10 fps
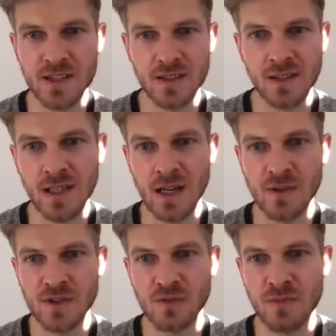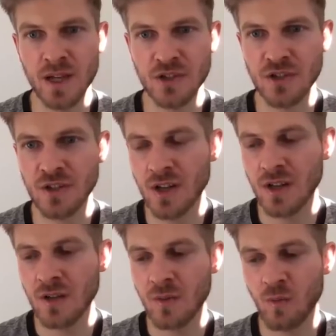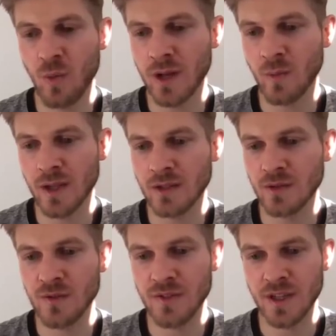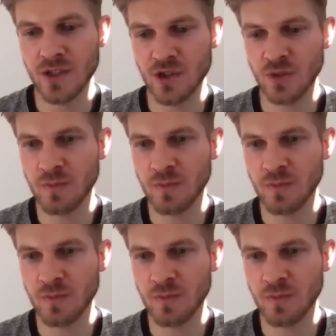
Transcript: that allow us to measure when two things should